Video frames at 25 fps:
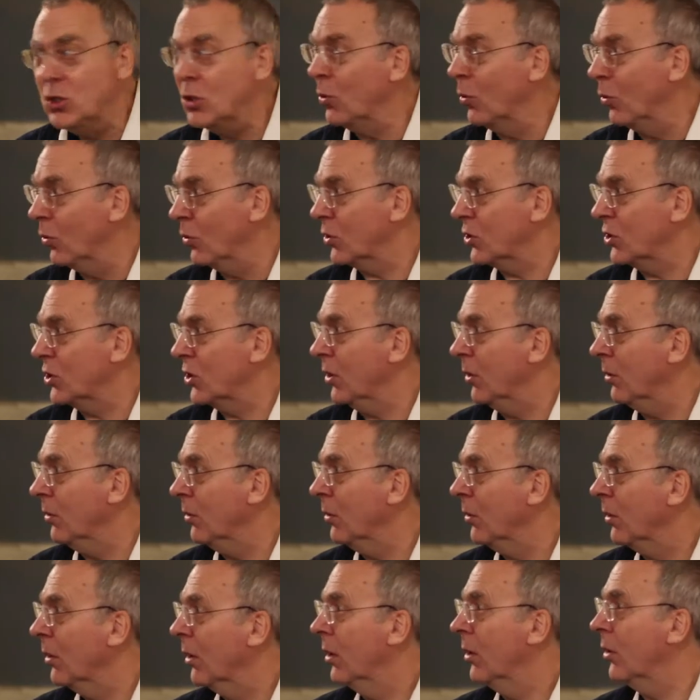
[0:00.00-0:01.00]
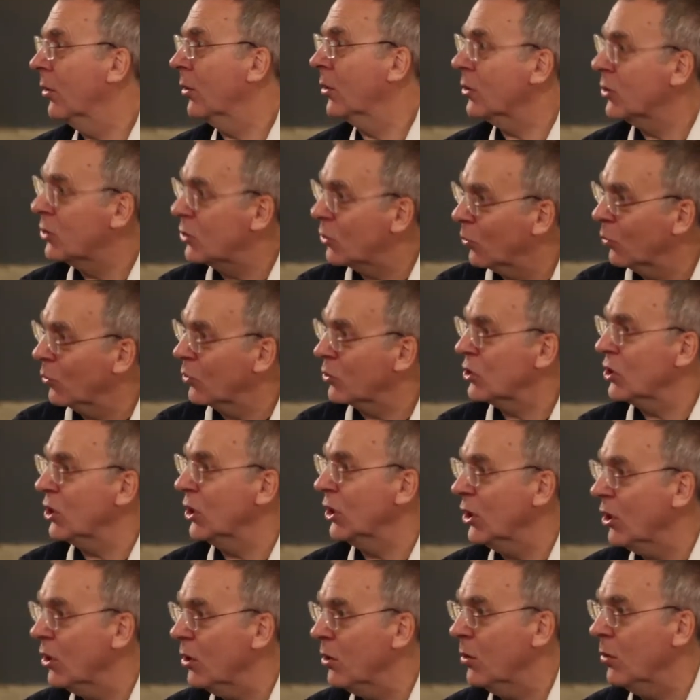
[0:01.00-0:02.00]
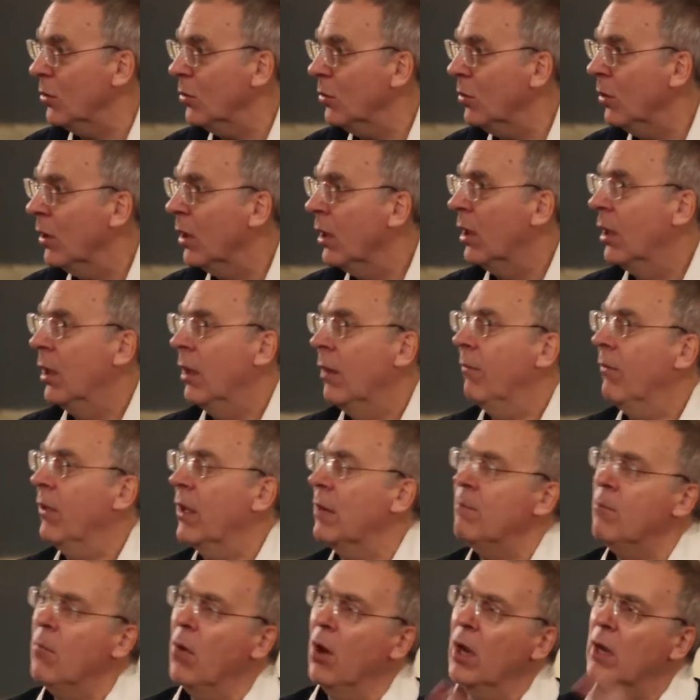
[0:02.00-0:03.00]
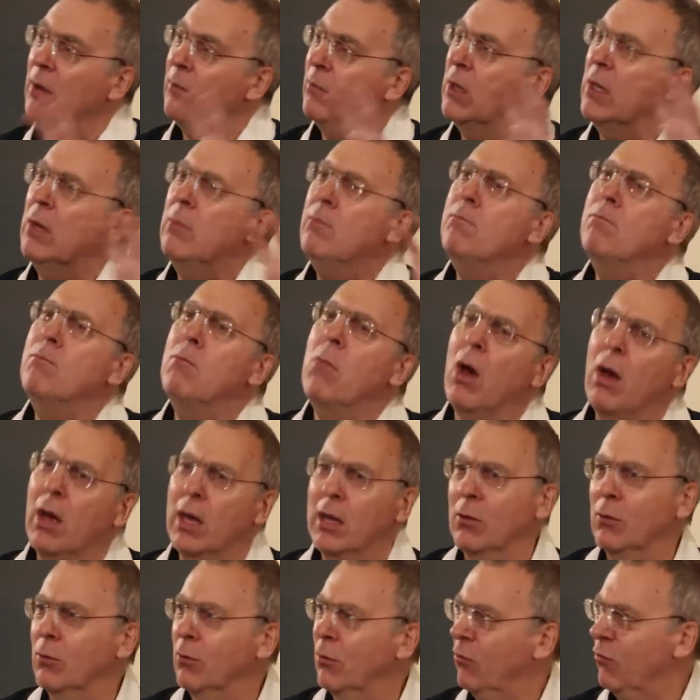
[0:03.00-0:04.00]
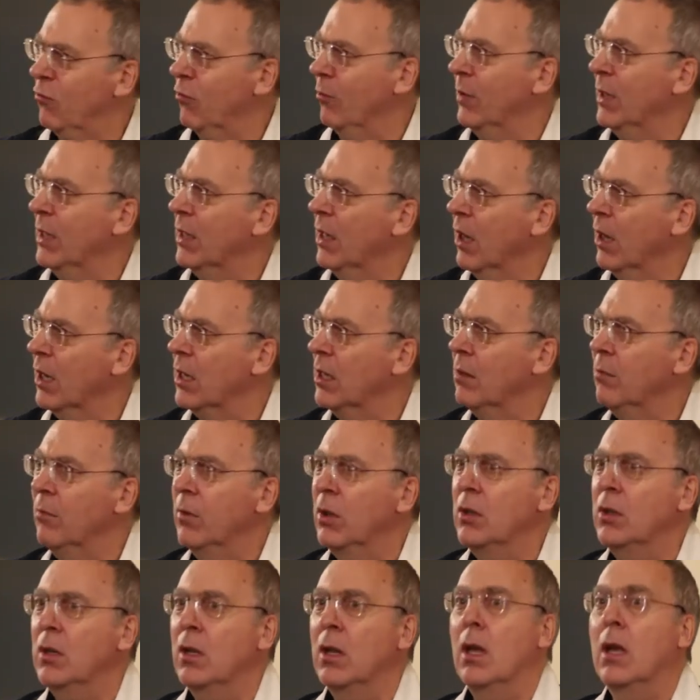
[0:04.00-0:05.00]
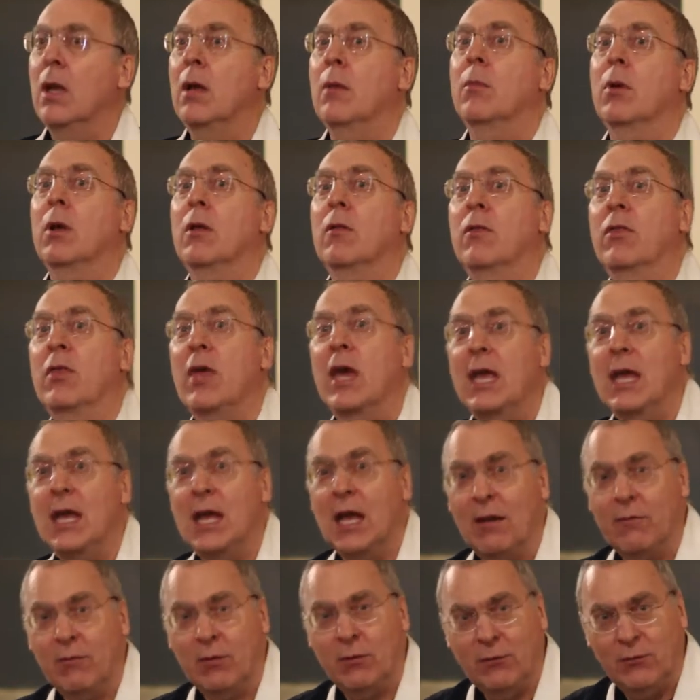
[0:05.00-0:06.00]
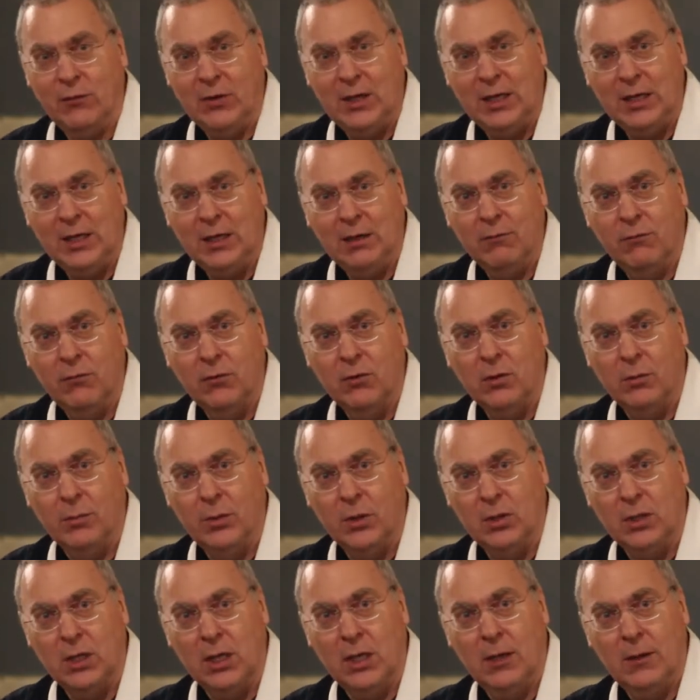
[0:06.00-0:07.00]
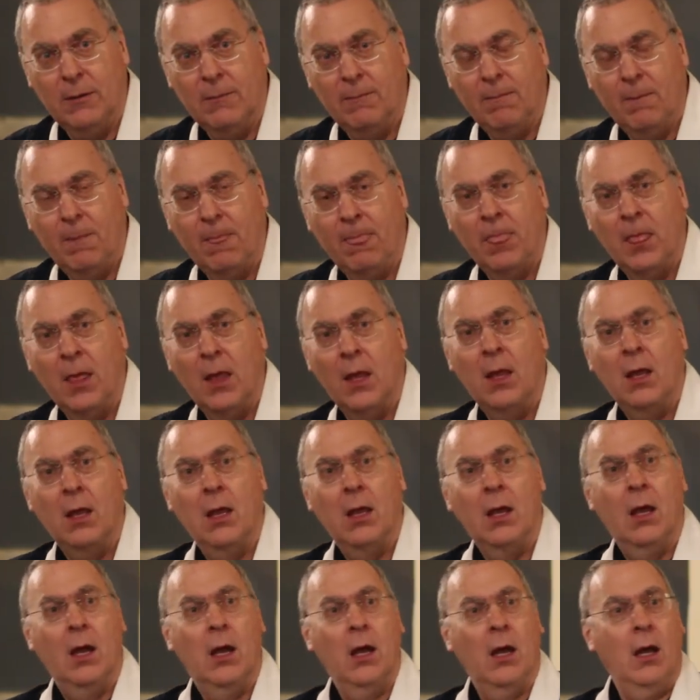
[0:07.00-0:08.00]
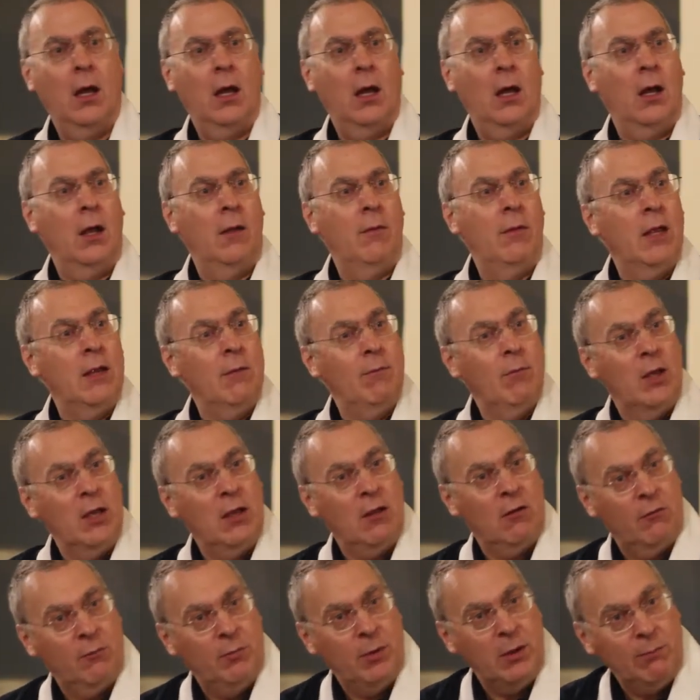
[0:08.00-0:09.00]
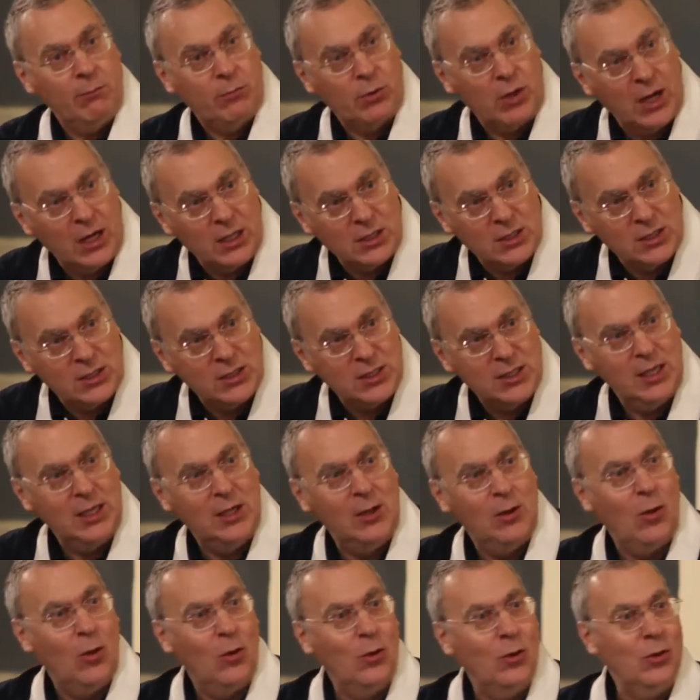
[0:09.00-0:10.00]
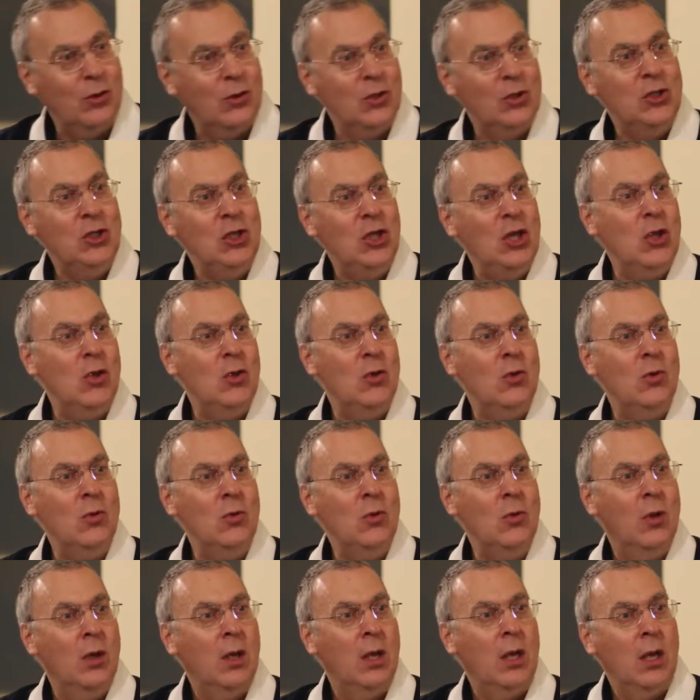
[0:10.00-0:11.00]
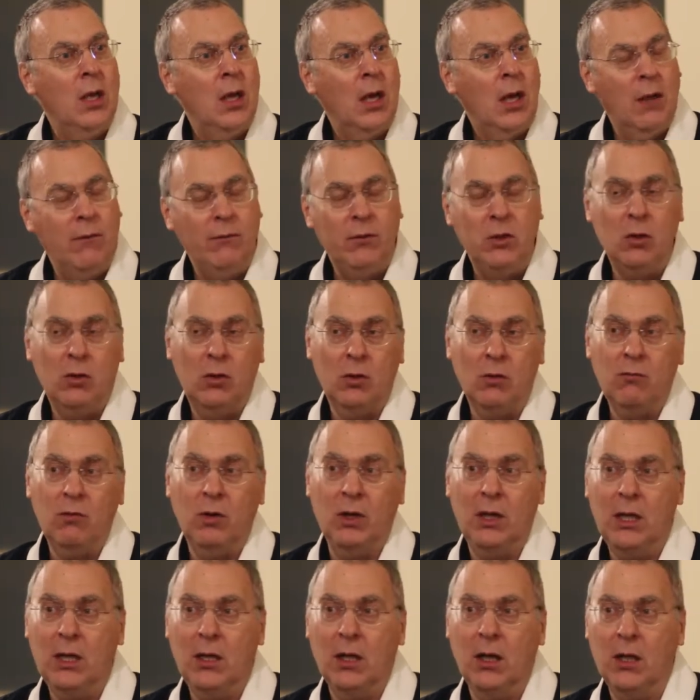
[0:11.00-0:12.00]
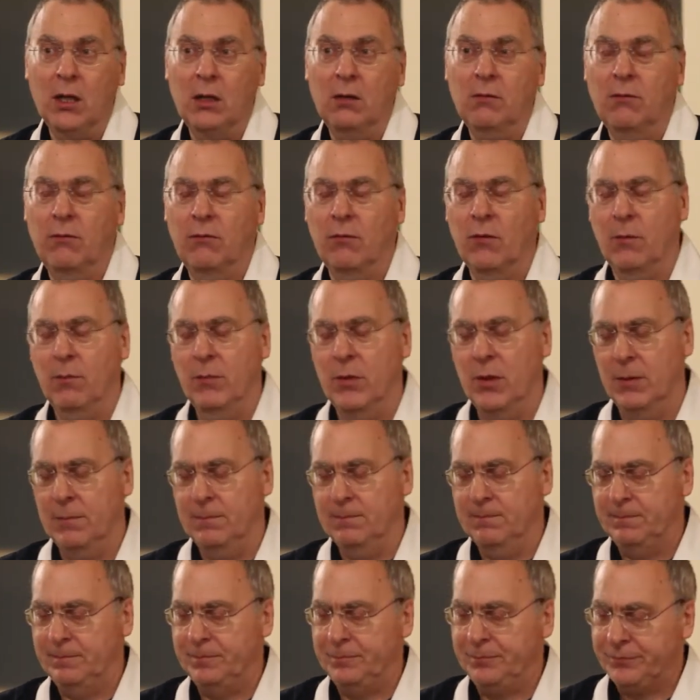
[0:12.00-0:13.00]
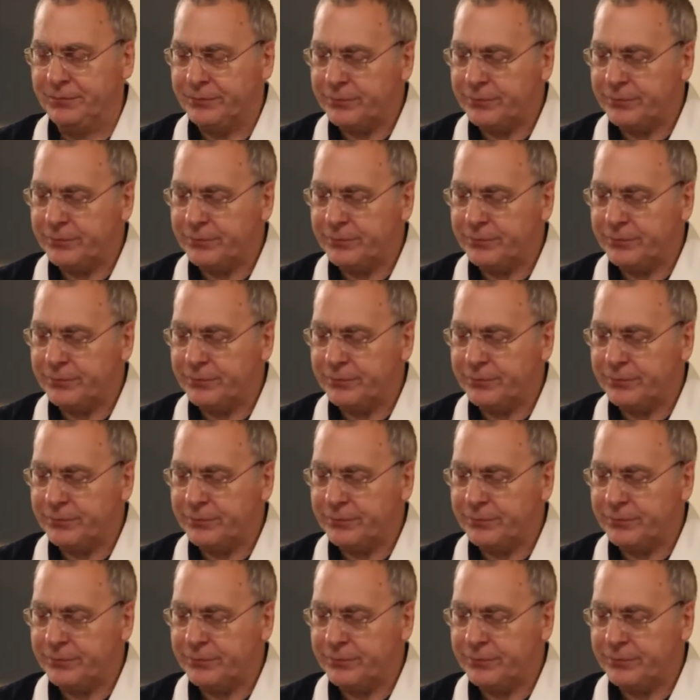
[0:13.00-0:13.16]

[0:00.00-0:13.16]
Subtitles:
can talk to, who can talk to you. They might be miles from enlightenment, but they have a feeling for the Buddha, and they may have been practicing longer than you, and you can really learn from them.